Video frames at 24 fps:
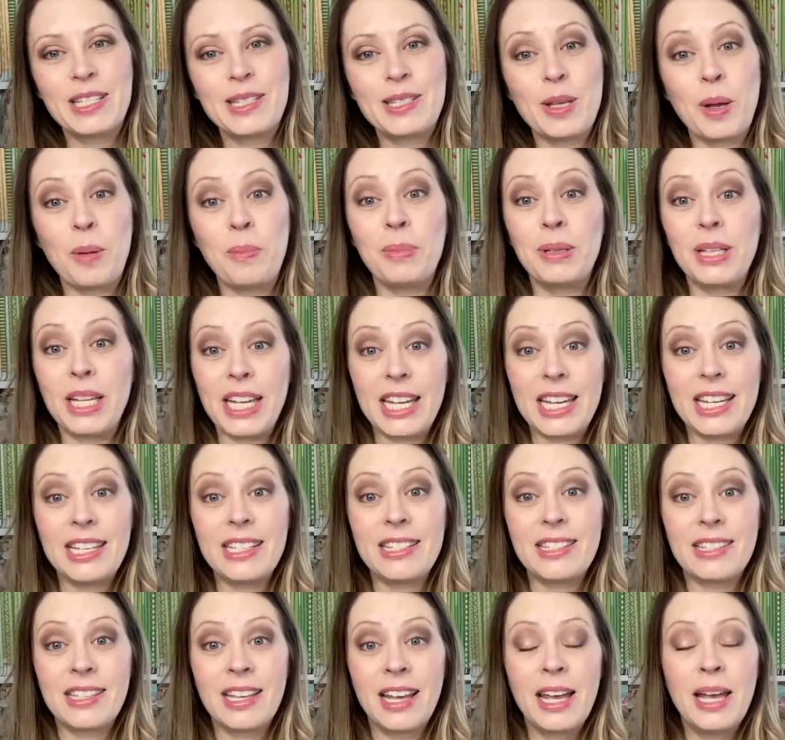So
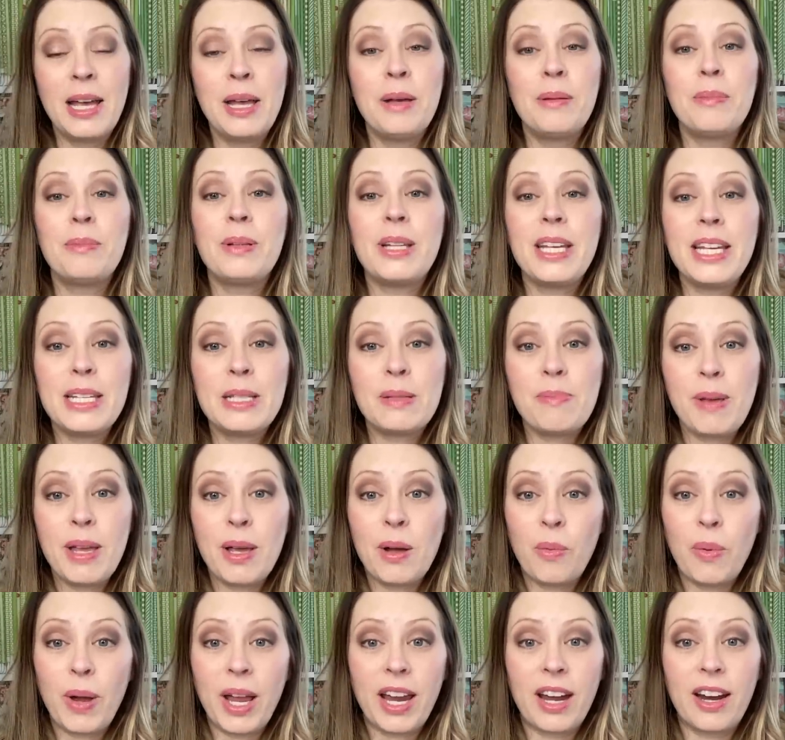please, please be
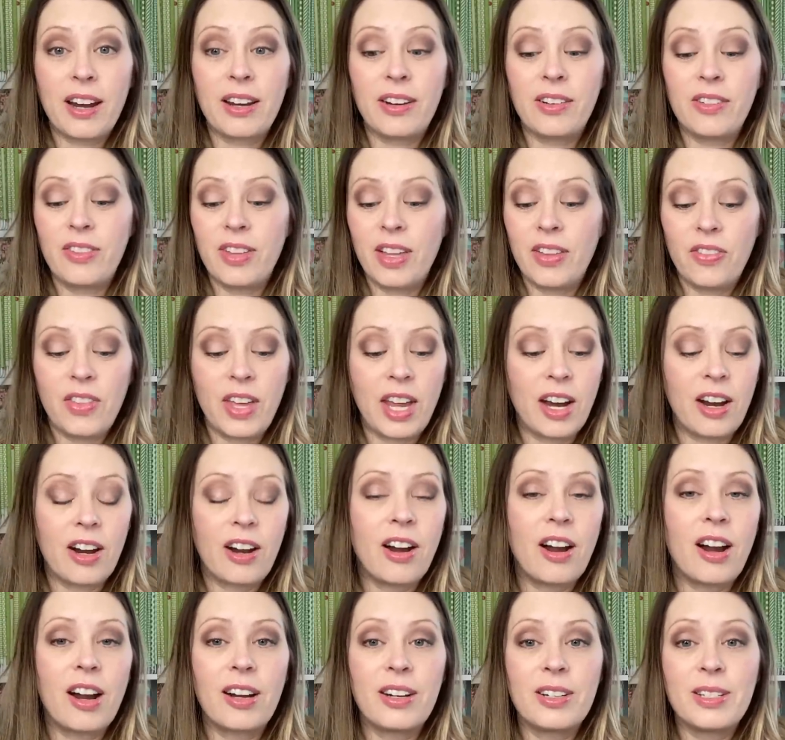aware that there
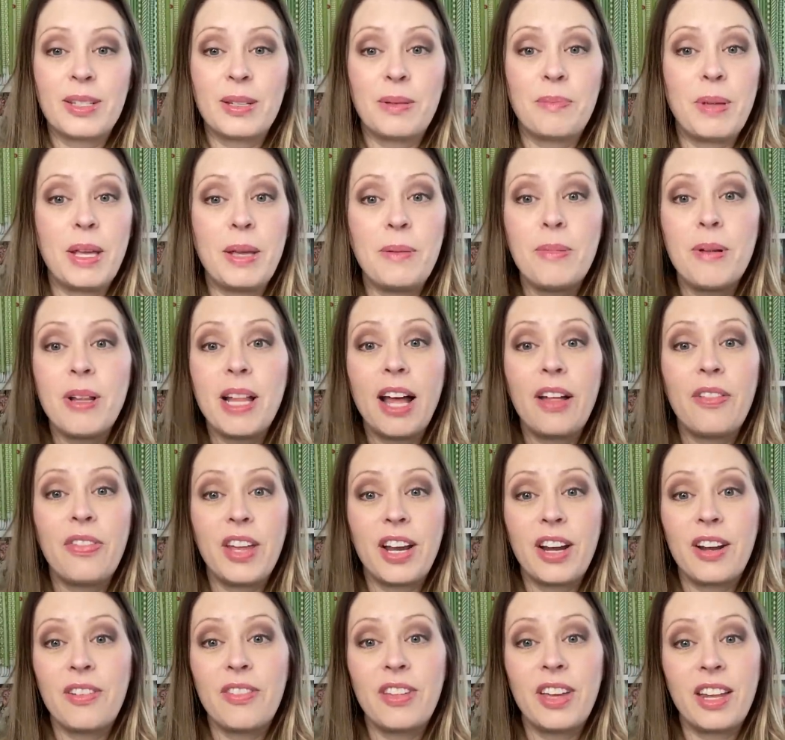are some people out
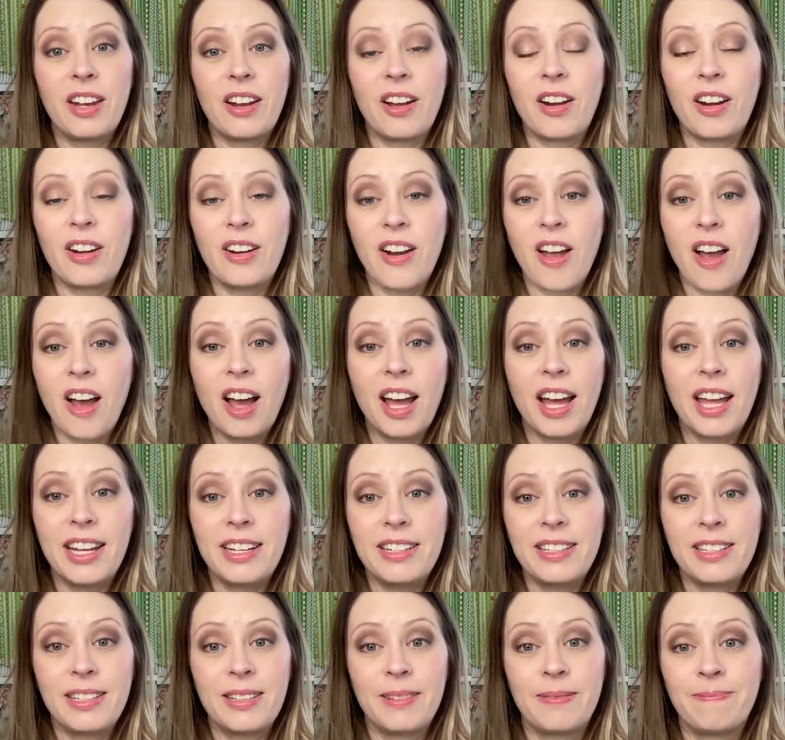there that are
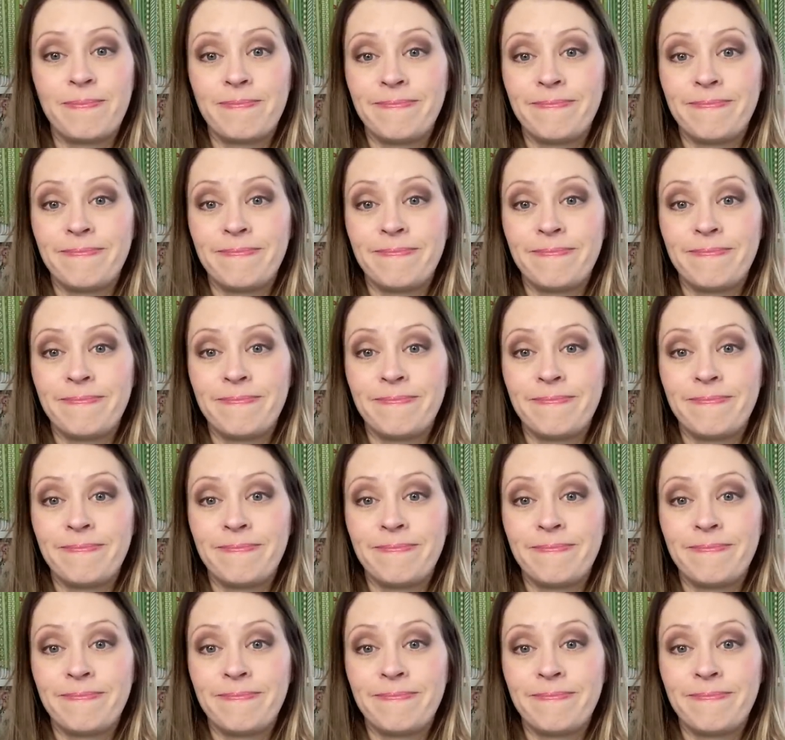not